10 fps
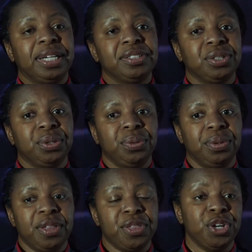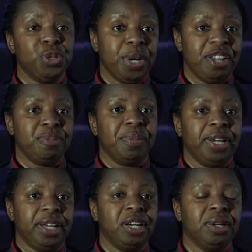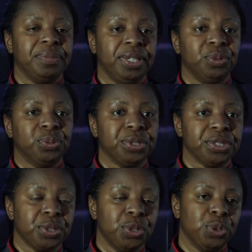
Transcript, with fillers: and so a third wave might come in August